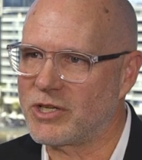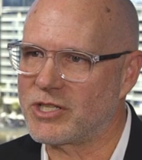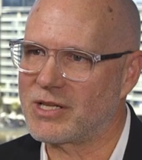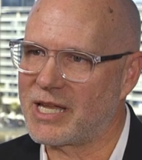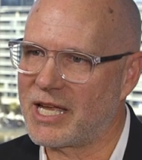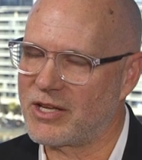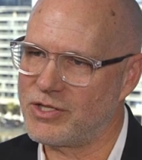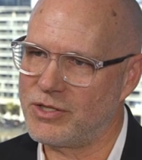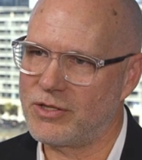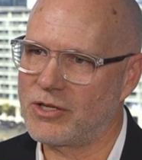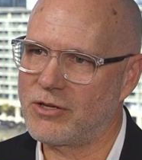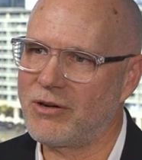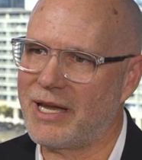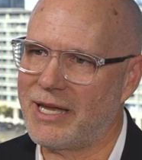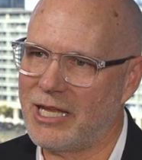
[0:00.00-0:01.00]
which allows you to
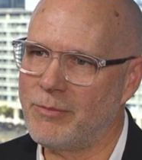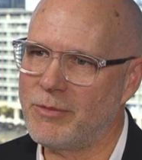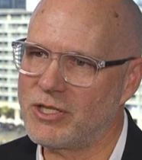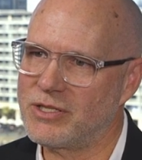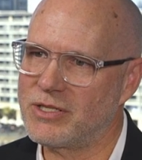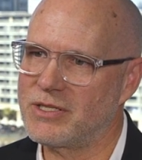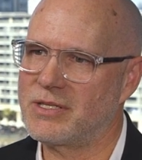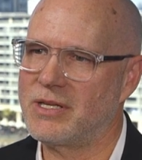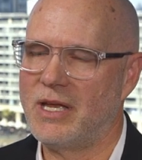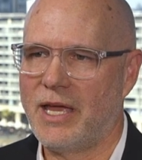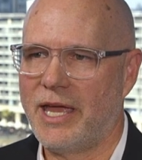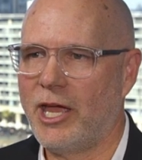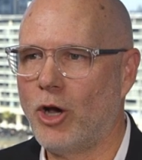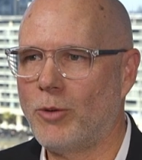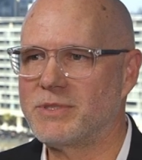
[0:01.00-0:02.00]
create images,
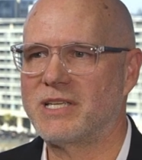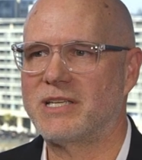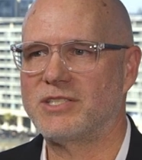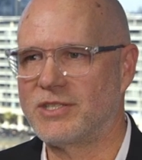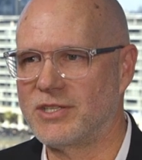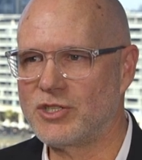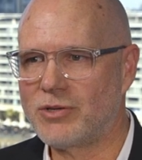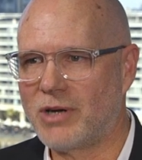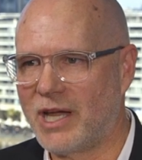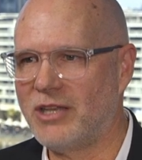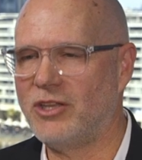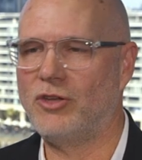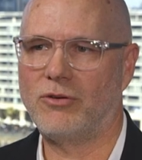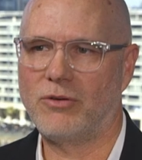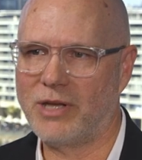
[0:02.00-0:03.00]
helps us to
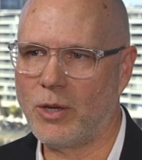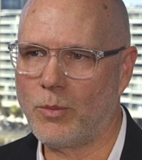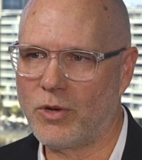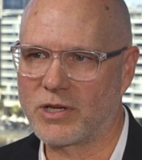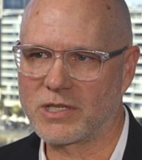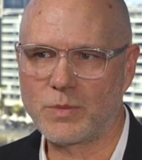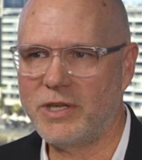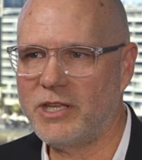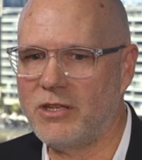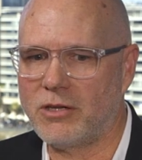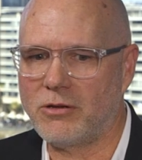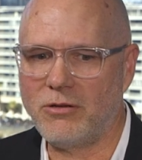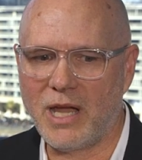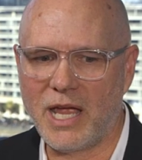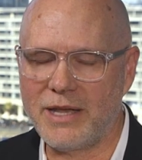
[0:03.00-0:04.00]
train neural networks. We can
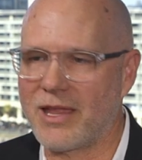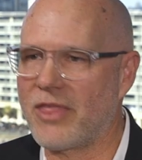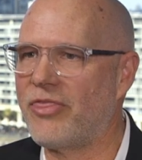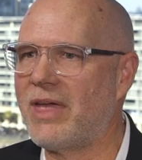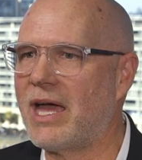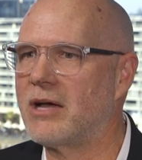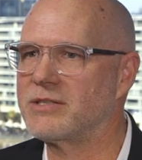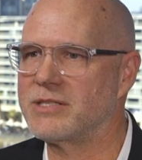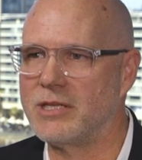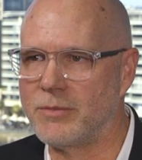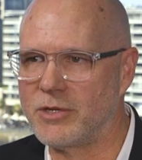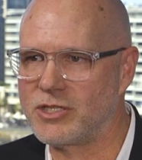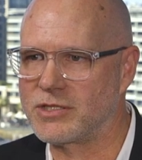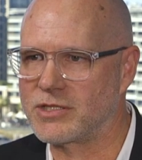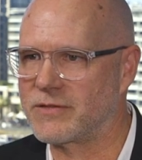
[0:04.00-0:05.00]
create 1,000
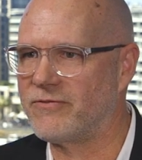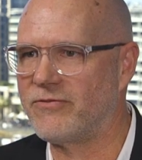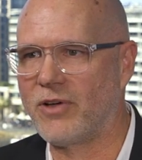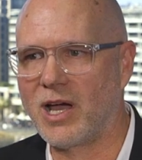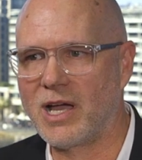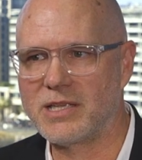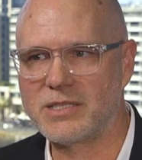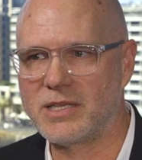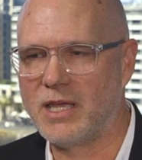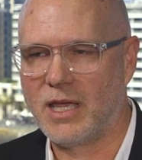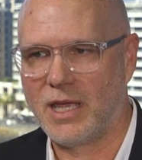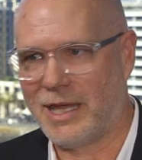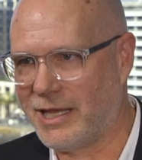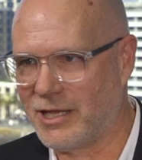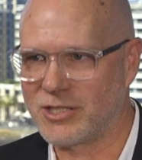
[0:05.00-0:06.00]
images of fires
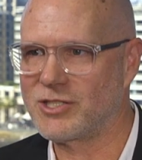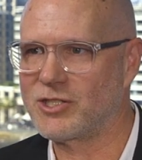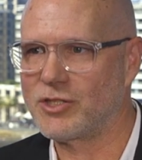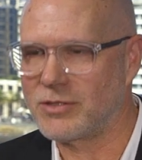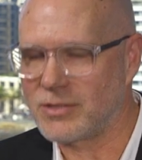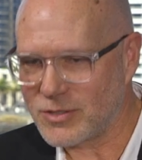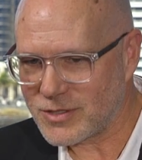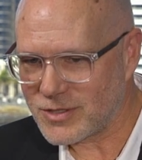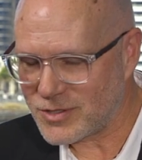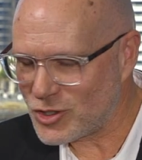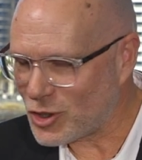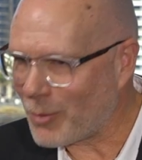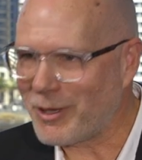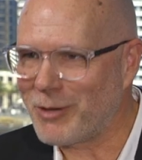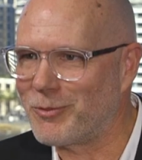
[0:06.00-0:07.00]
in a
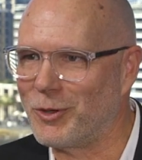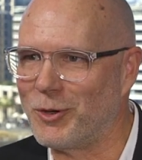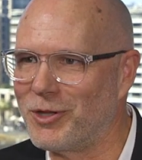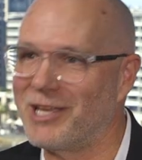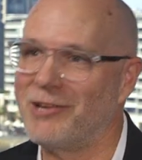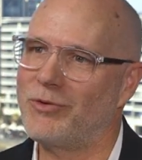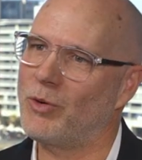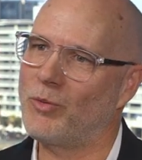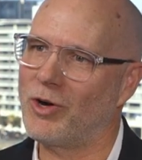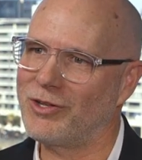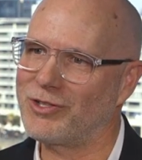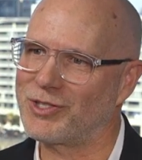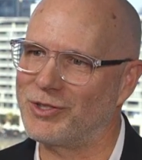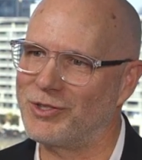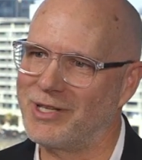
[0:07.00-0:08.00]
shopping mall, if we
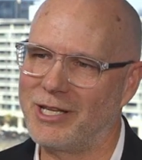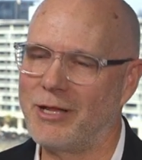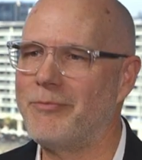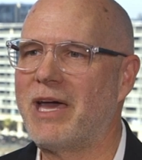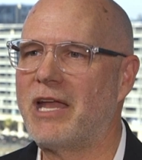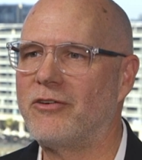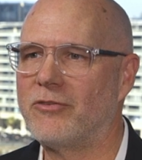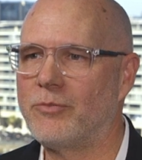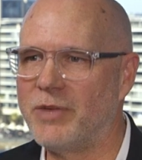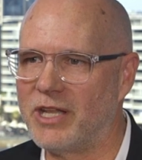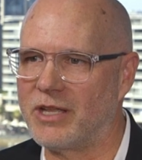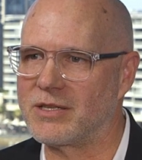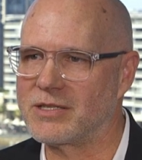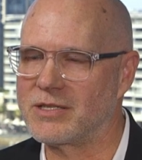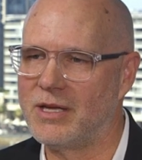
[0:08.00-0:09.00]
want to, in a matter of
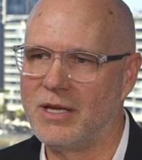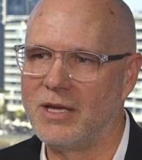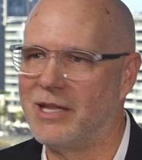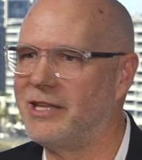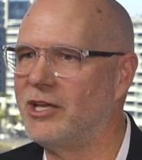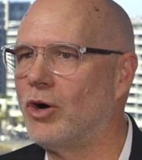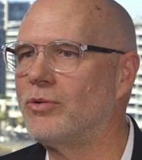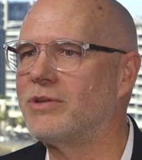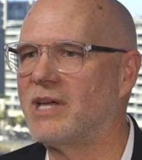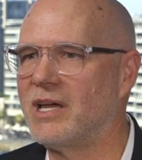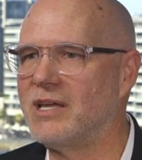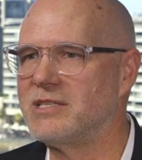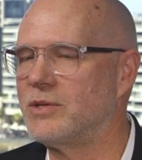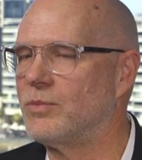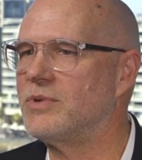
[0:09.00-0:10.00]
minutes. In the old
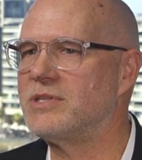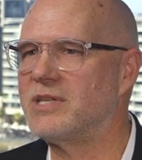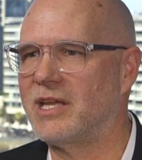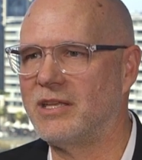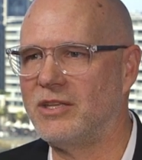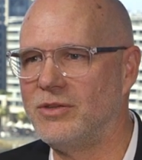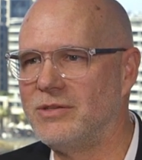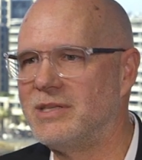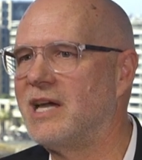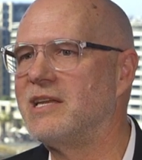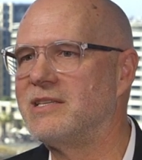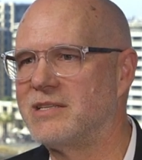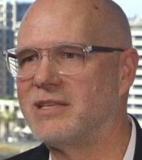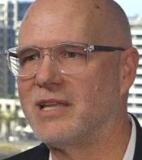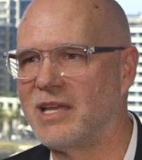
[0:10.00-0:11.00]
days, it would take you
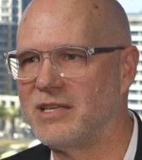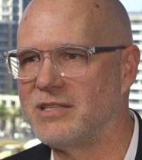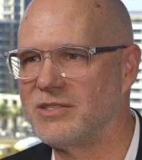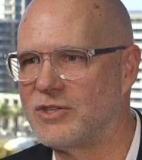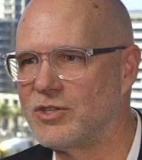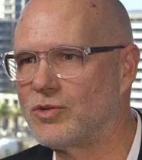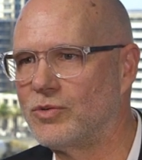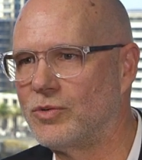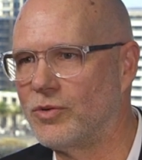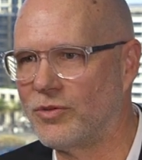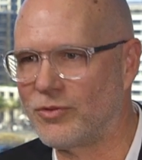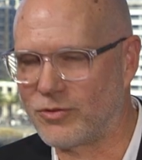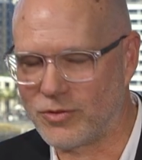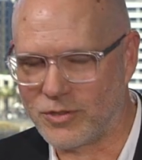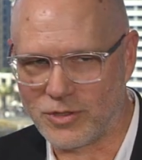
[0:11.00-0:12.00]
days and days to trawl
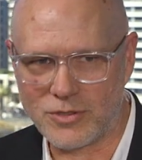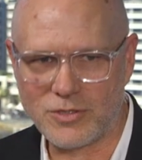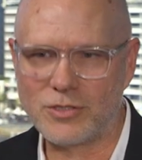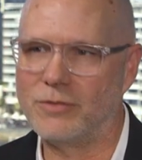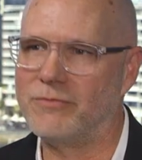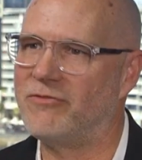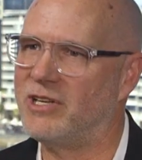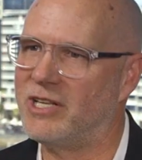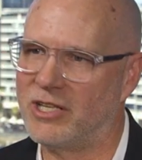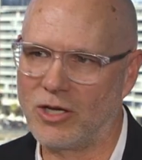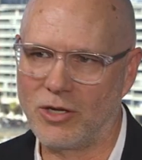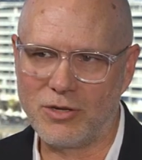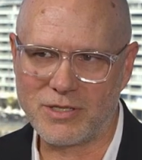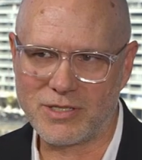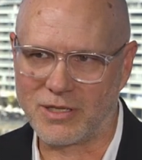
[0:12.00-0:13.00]
through YouTube
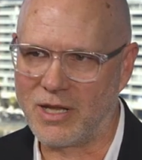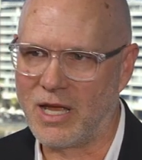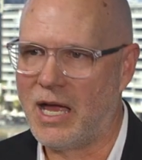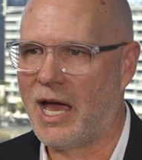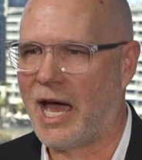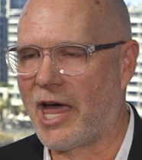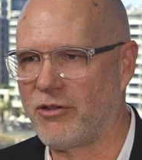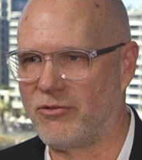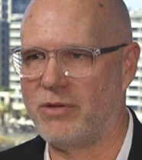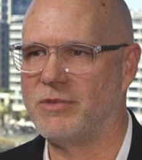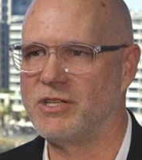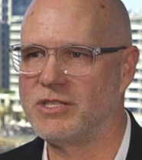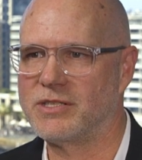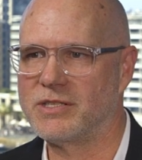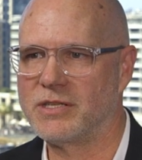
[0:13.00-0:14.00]
videos and other
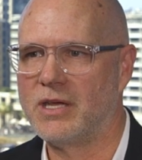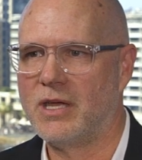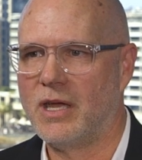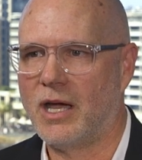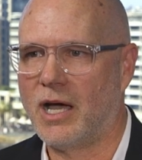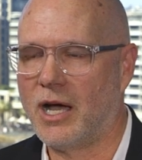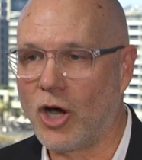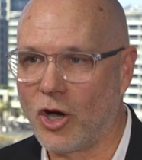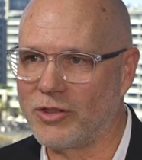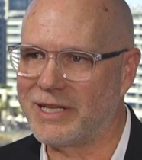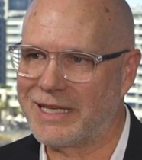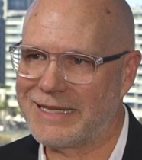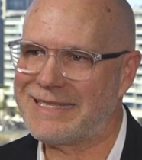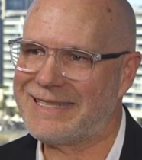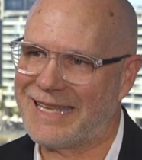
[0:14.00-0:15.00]
images on
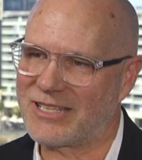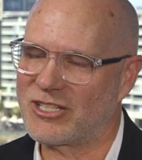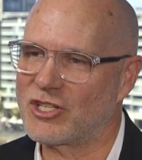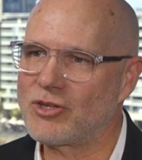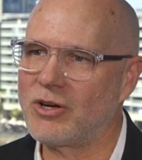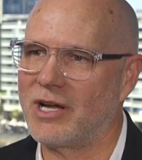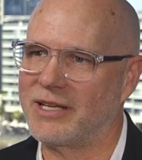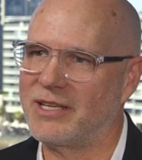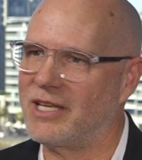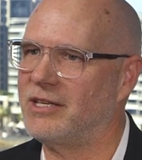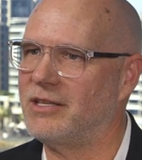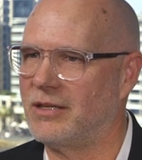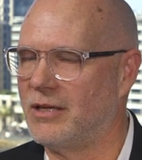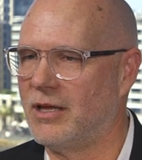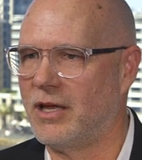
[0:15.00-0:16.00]
the internet to try and
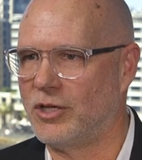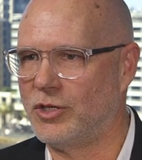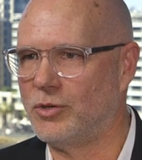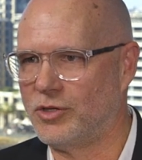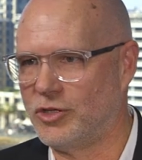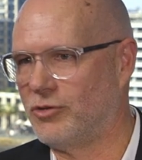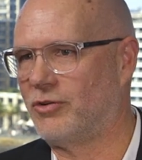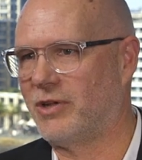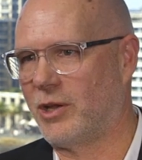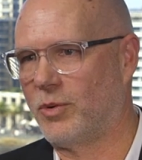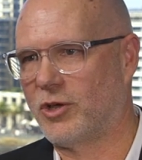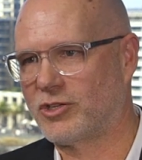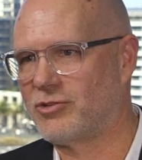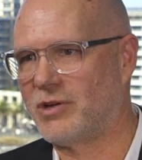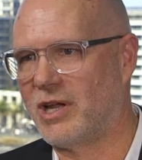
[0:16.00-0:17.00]
get your neural network